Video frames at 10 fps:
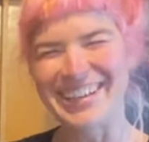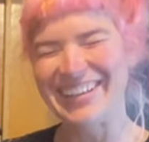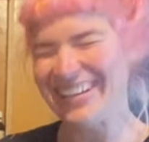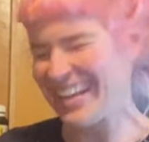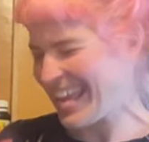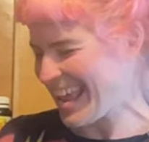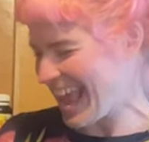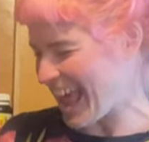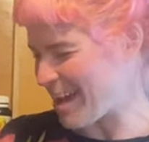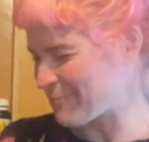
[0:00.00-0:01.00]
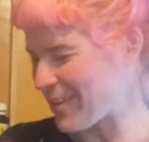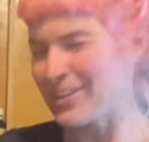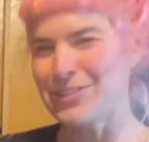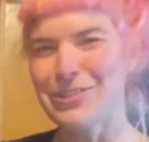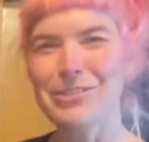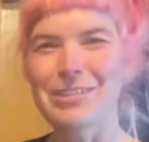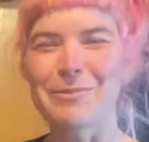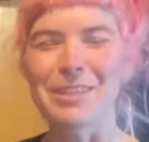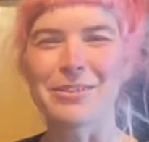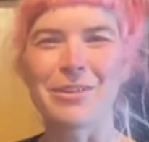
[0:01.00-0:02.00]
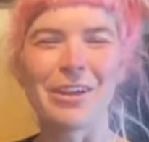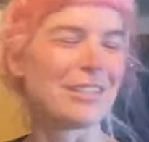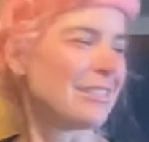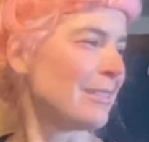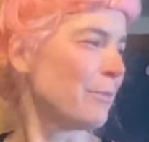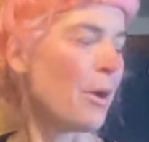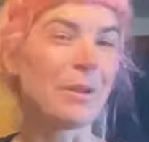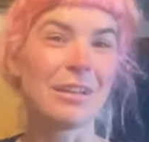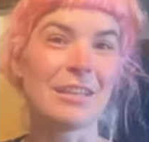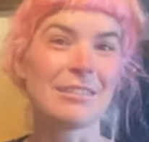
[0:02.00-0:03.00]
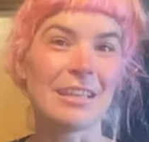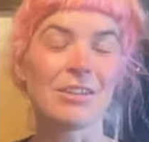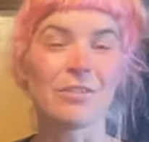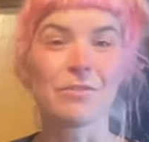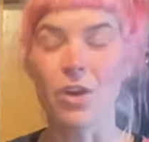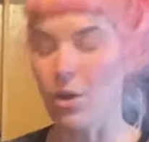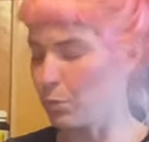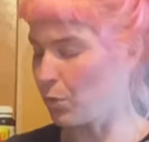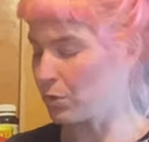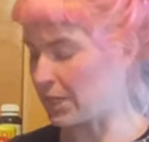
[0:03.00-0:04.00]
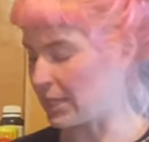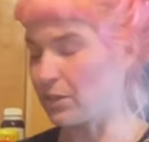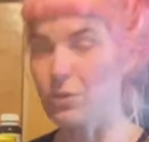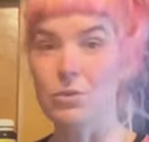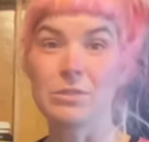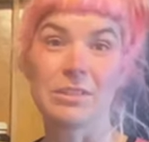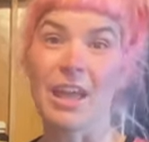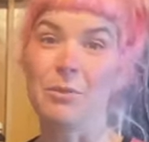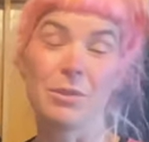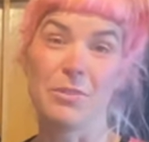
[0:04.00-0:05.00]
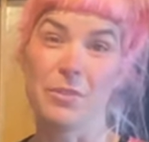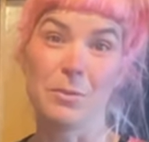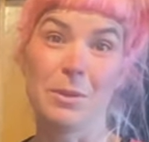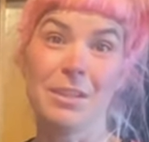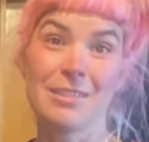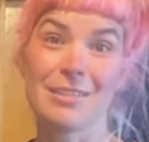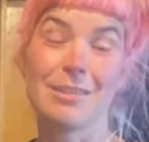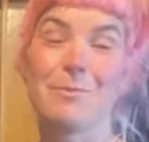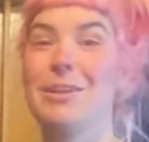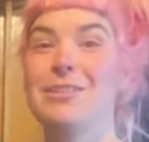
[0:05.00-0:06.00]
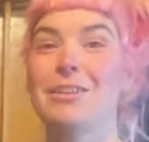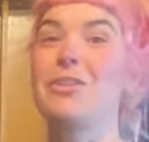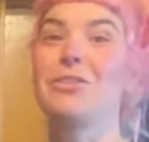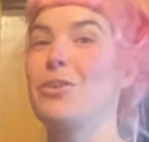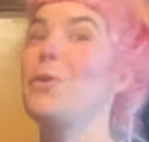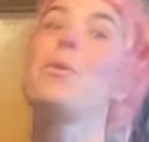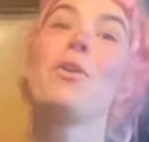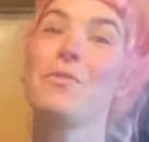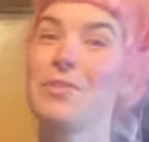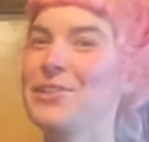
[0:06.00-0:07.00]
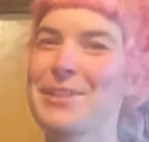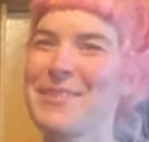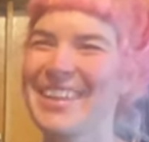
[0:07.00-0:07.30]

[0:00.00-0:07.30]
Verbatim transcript: So um, I do something where I just pop it in a sink of cold water and it cools down within a few minutes and it means I don't go off and do something